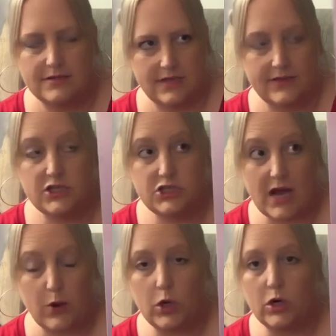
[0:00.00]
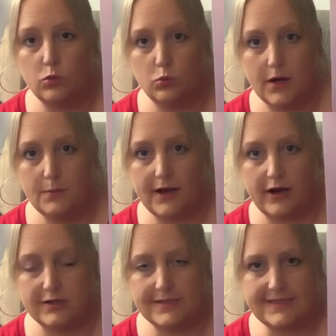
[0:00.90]
in the shower and one by
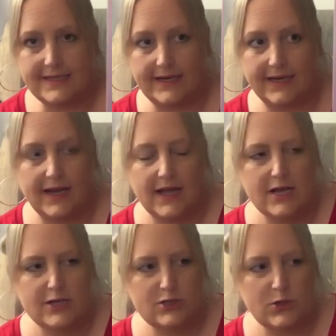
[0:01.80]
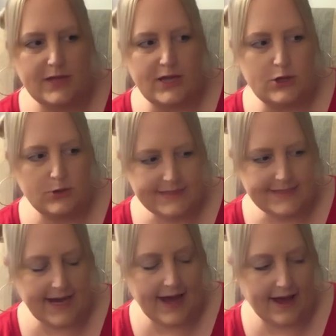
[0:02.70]
our sink. So they used
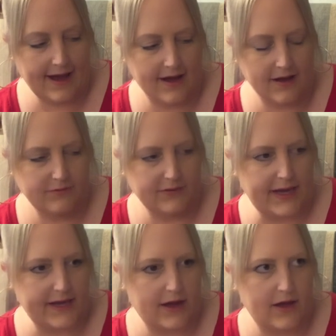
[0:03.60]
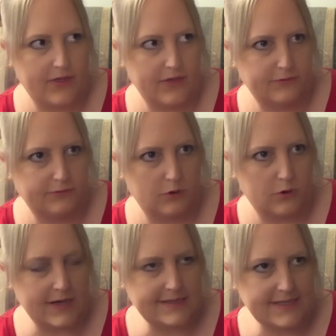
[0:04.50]
to have like the
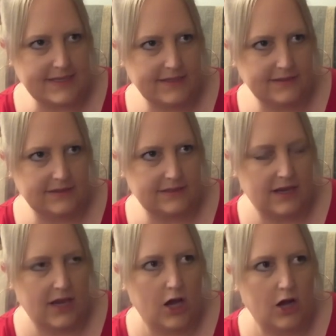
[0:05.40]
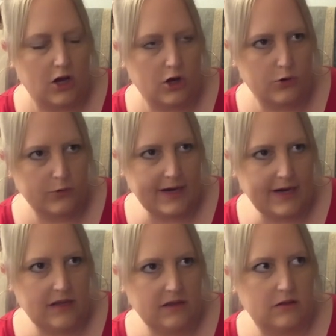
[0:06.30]
fluorescent
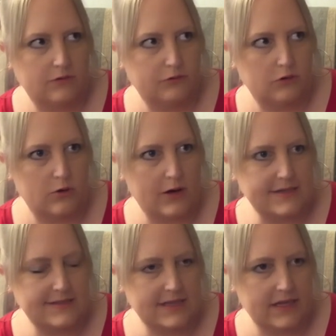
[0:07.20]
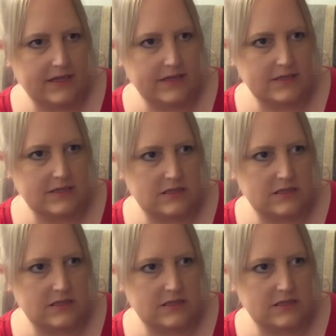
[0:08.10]
green, the fluorescent